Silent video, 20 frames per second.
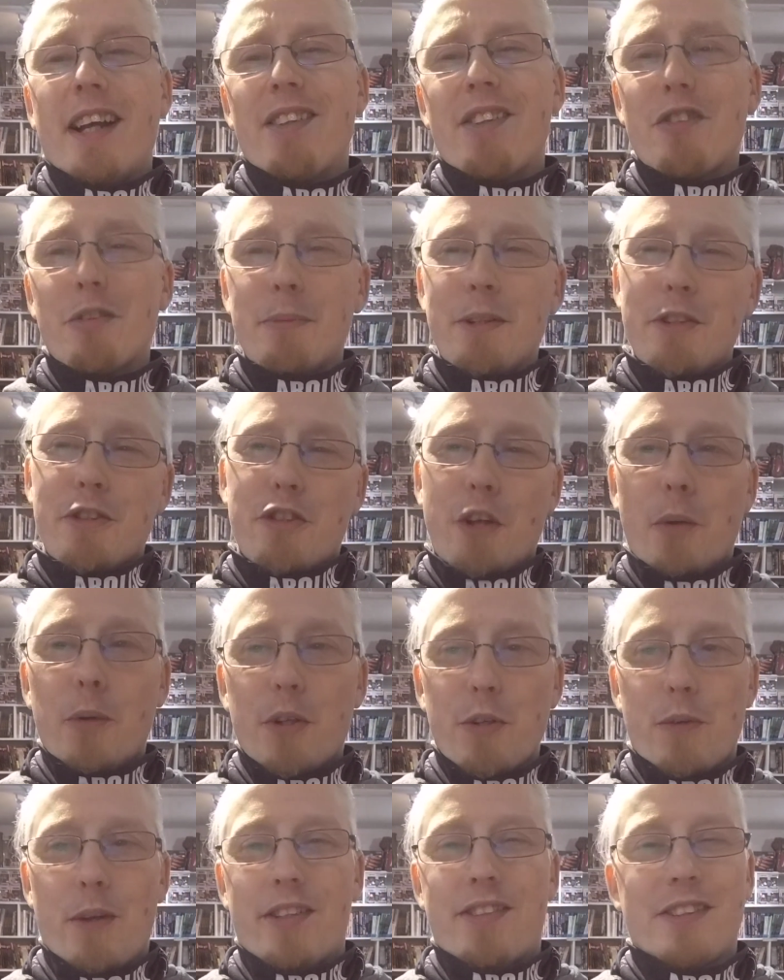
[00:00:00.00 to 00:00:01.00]
Some of the
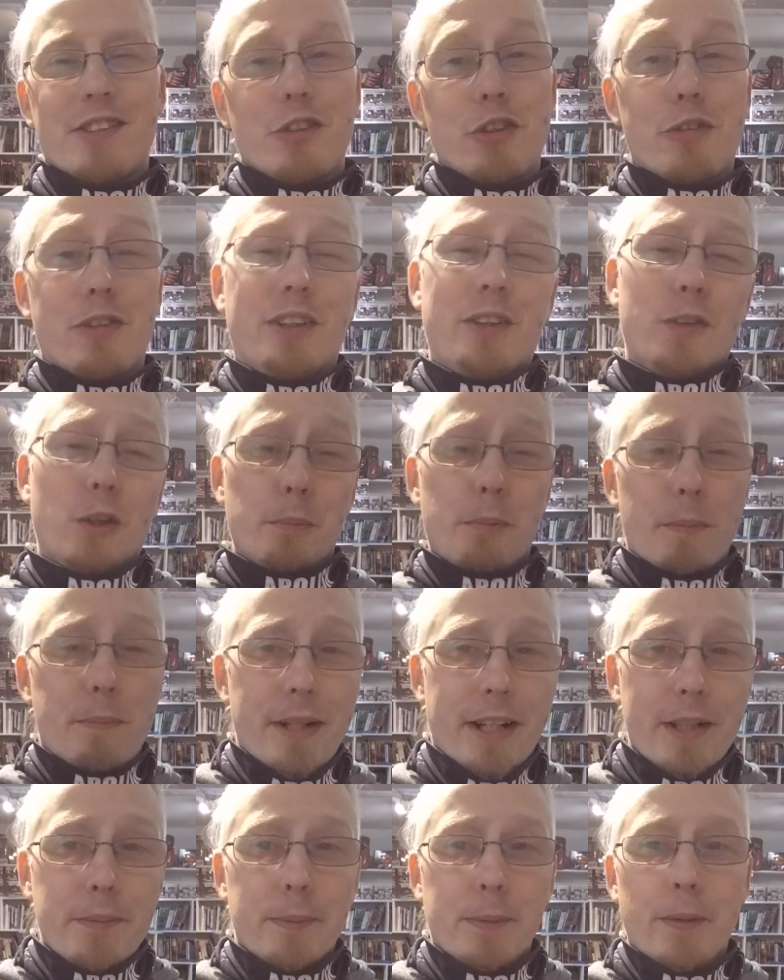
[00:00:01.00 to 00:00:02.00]
Joker writing does feel a little bit
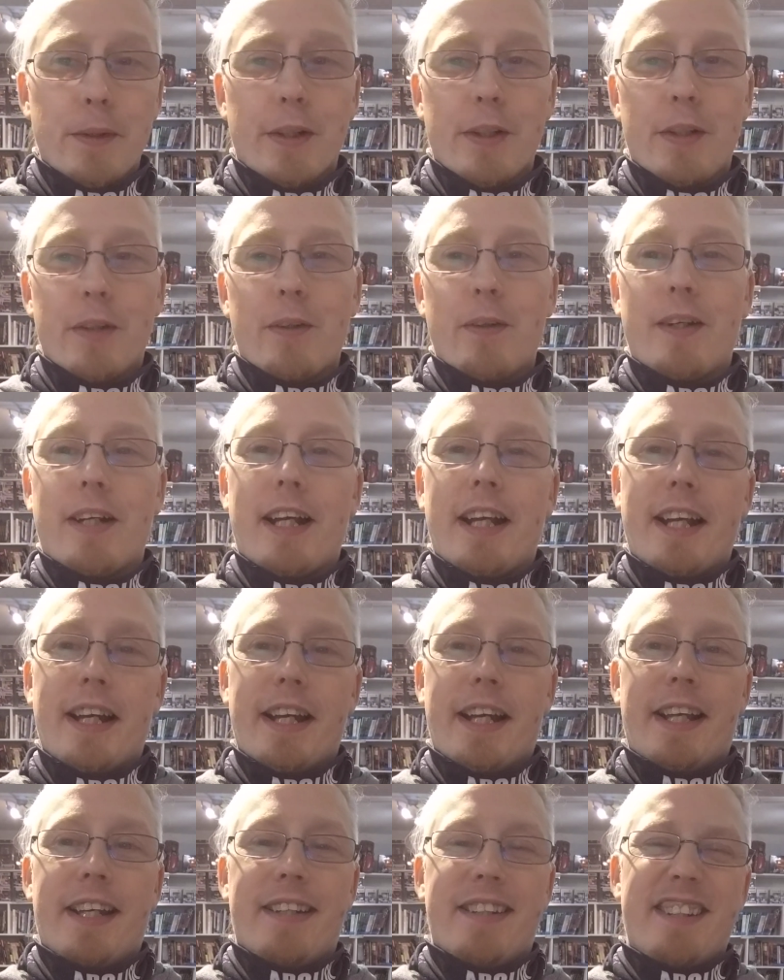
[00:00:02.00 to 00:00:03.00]
predictable, though,
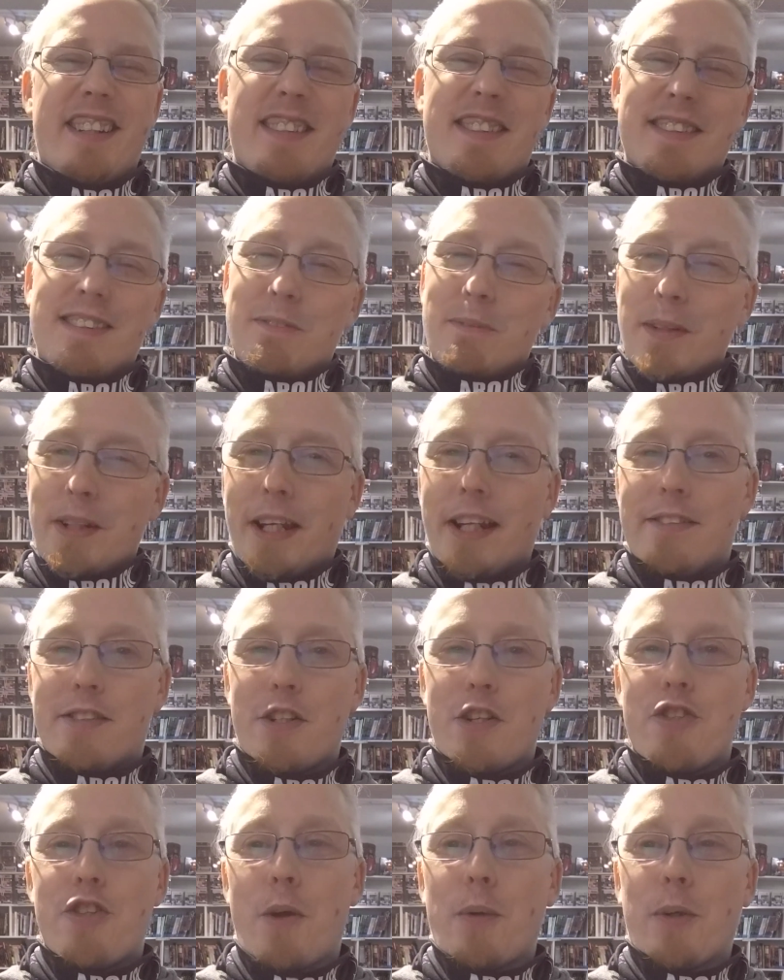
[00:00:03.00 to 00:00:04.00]
and it's when you get to
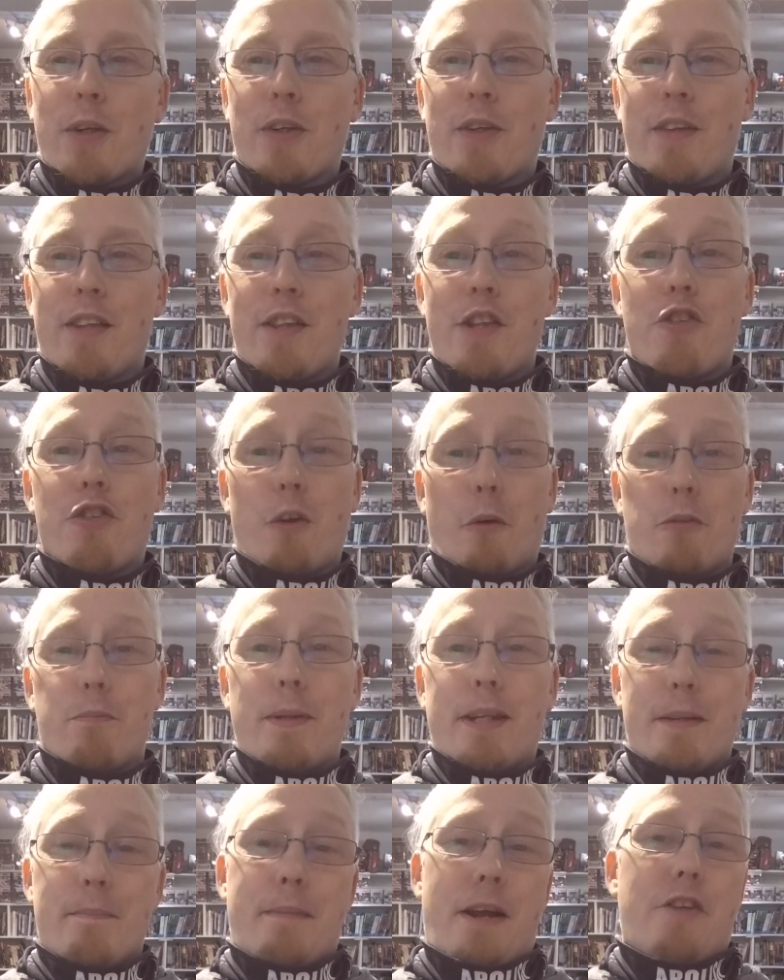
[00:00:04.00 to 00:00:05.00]
the Joker that this stops
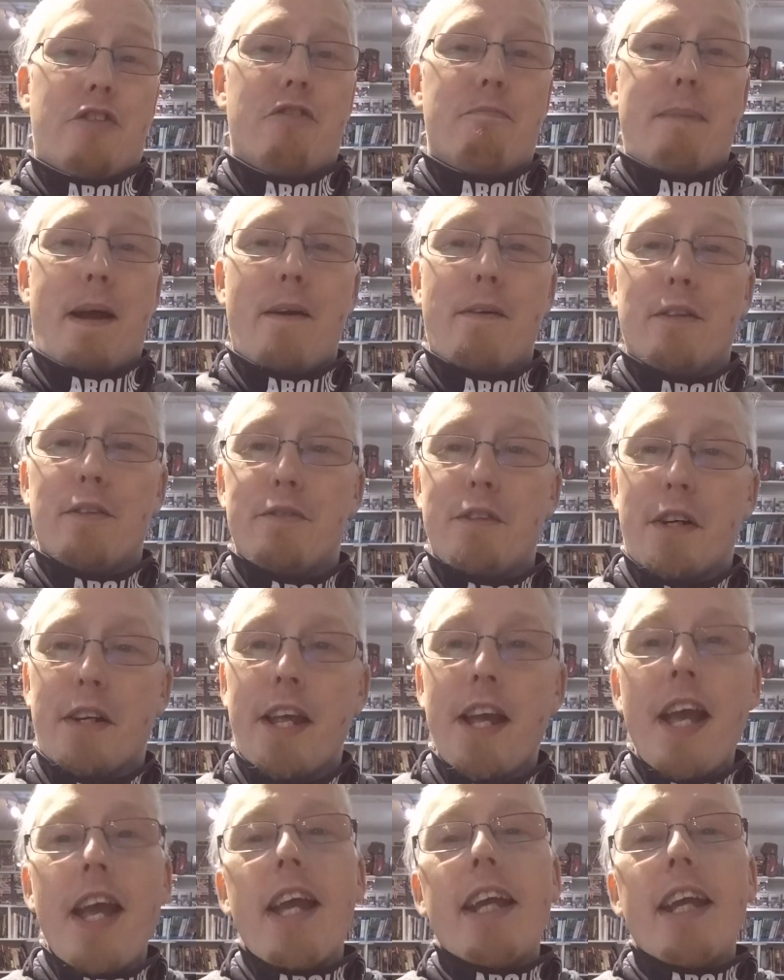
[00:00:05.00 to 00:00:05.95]
being a massive barrel of fun.